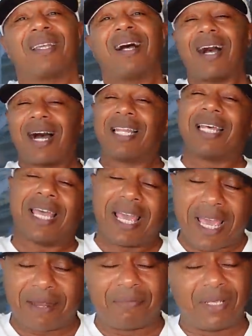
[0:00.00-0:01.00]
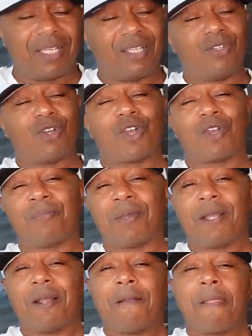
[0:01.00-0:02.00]
Holler at me. You heard
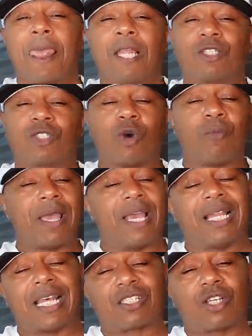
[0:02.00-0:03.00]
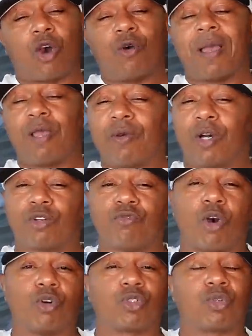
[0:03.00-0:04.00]
me? So, man, let's go, man. We're on the
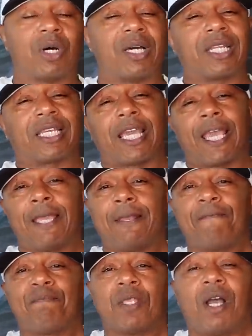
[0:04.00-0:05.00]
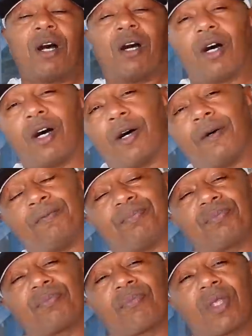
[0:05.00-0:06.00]
road to 100K. Uh,
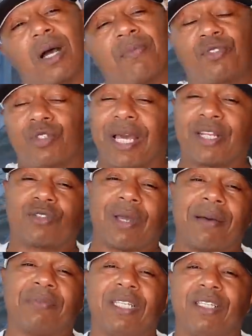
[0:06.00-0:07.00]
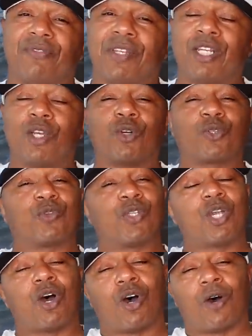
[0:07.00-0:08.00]
I'm trying to drop these videos for
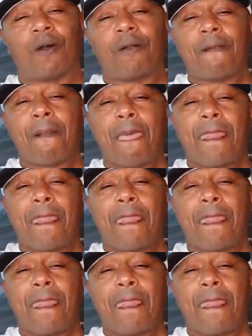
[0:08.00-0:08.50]
y'all.